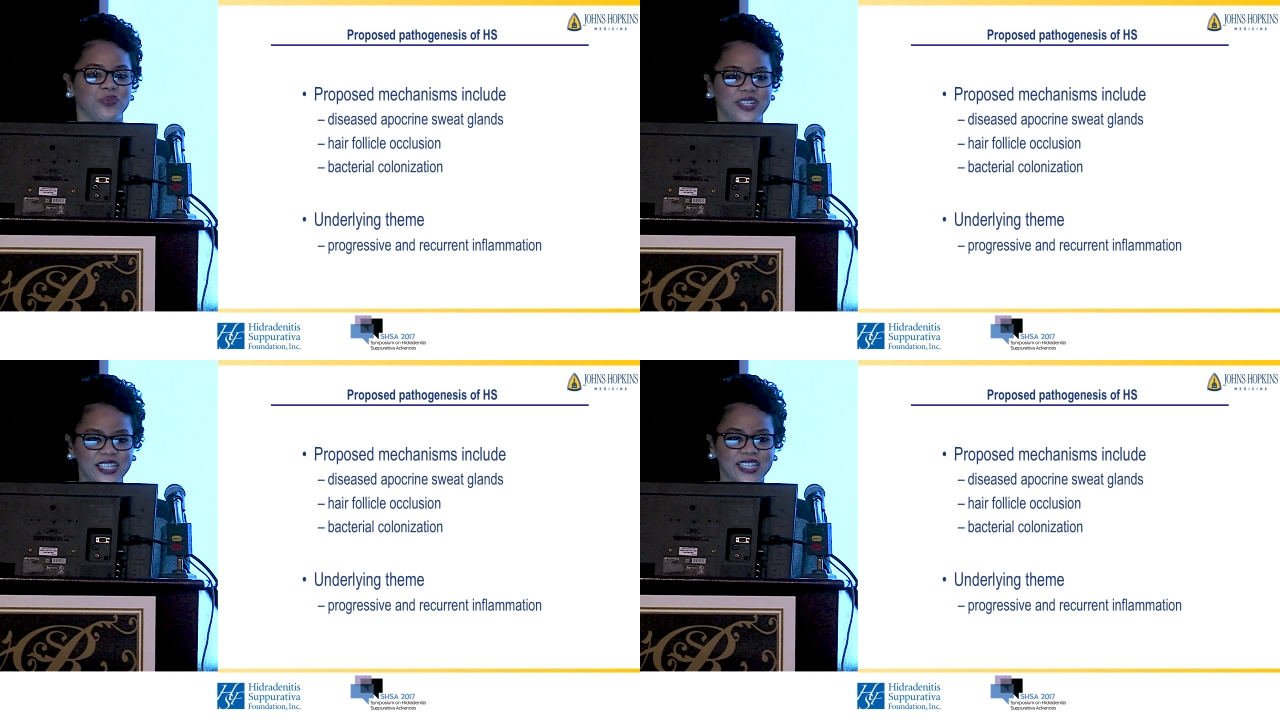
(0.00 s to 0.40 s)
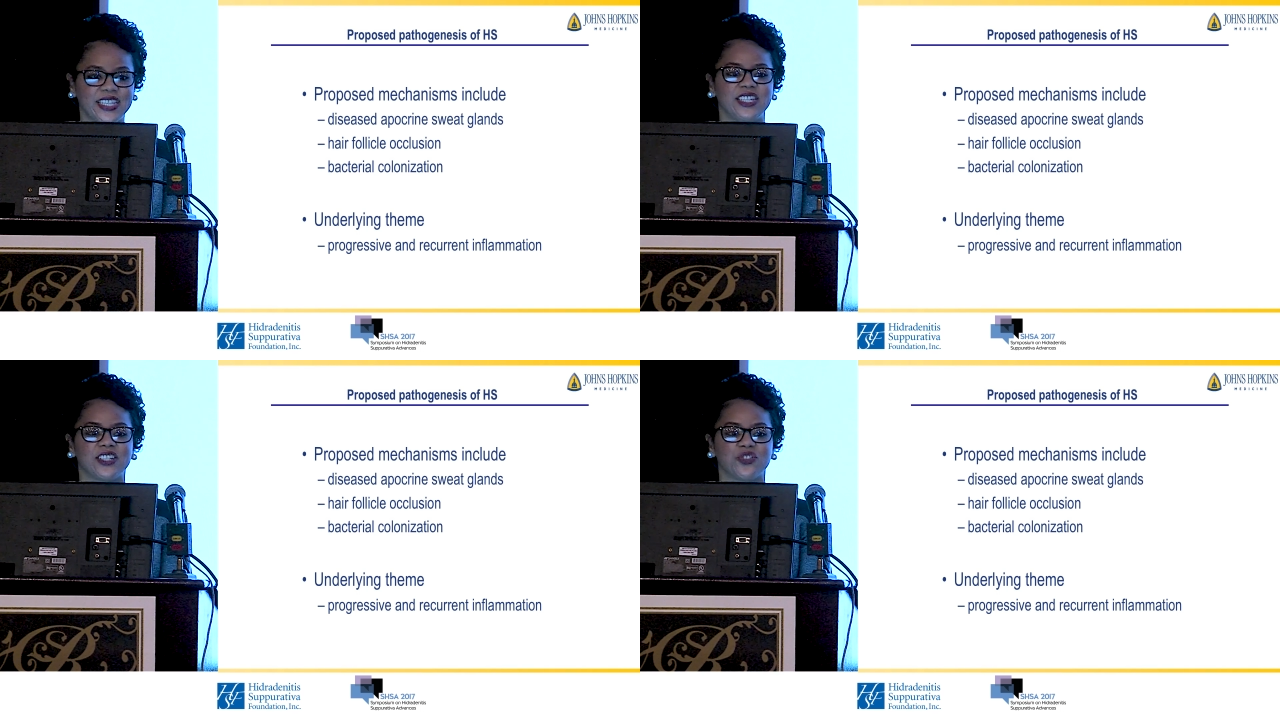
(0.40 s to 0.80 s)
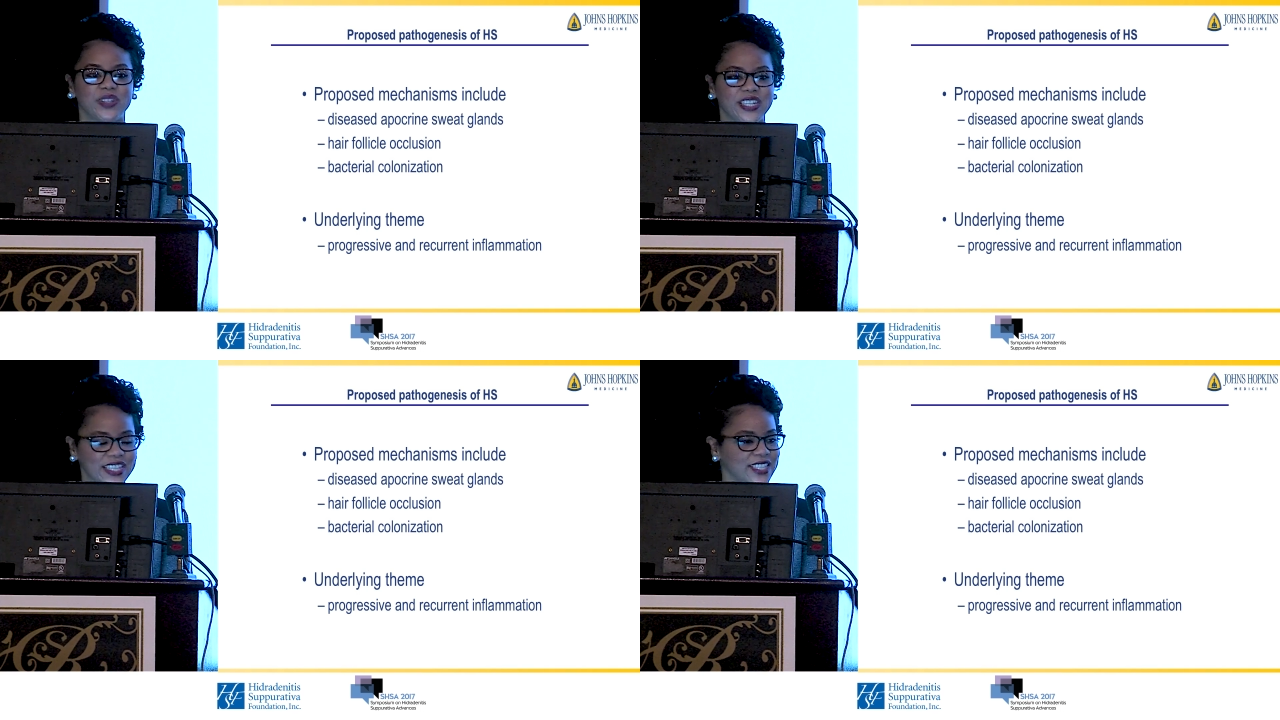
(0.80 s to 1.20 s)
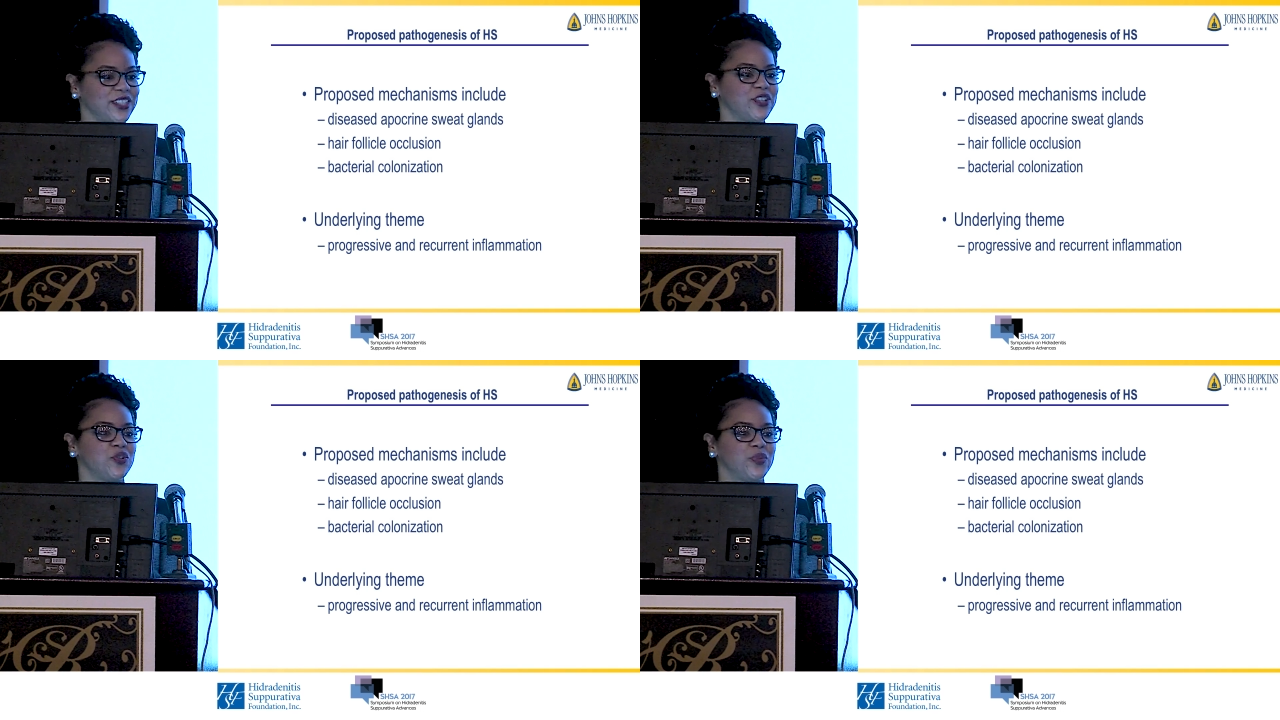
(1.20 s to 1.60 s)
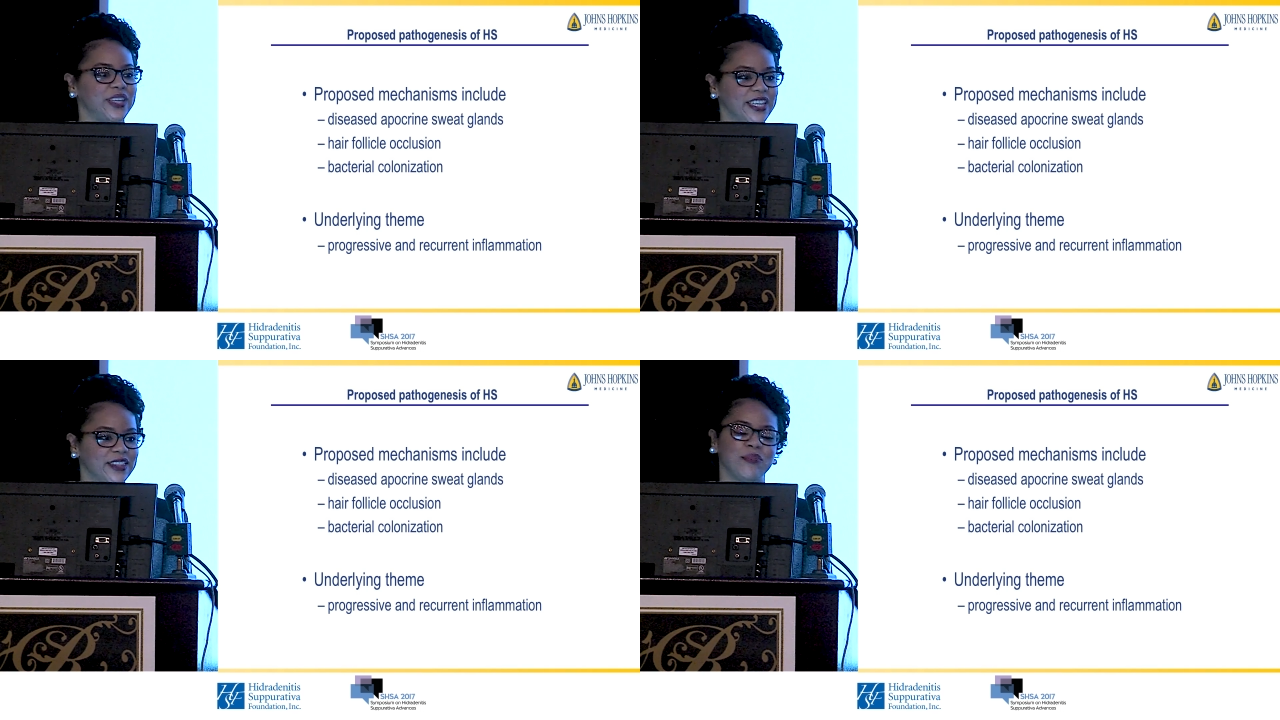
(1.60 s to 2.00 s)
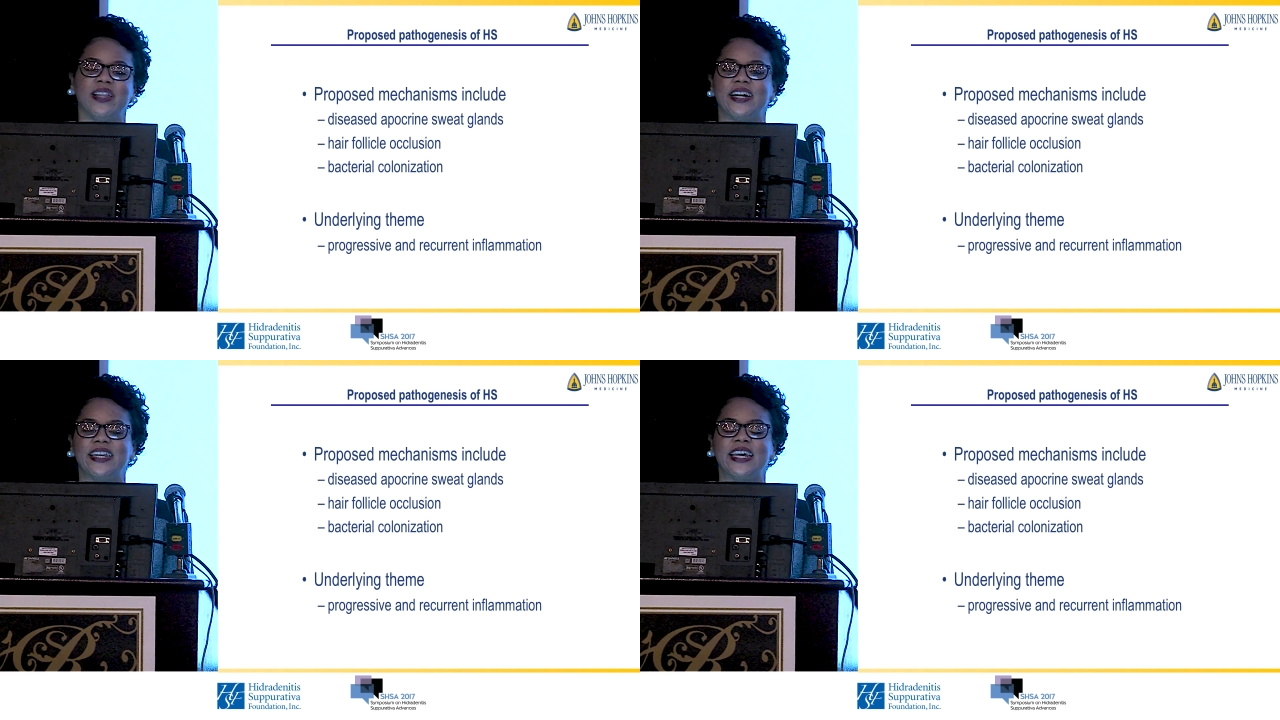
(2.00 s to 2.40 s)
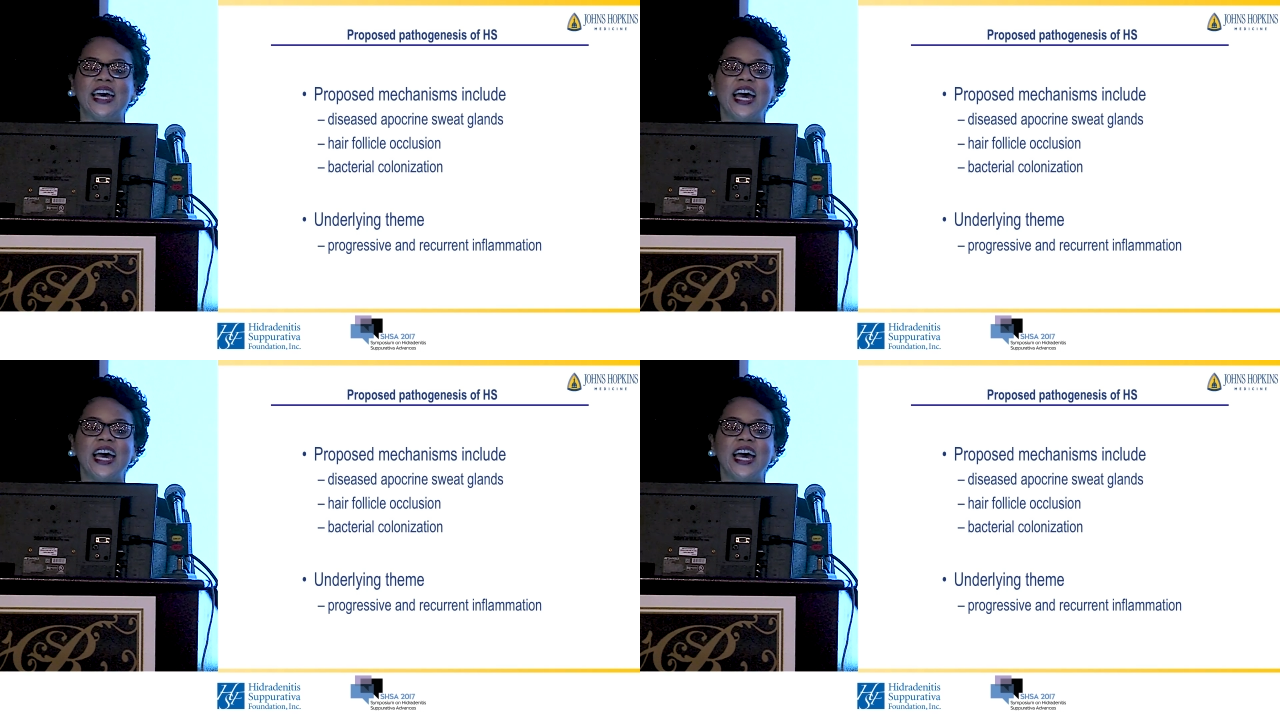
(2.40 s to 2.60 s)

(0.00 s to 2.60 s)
we need the lesions, we need the serum, we need the blood.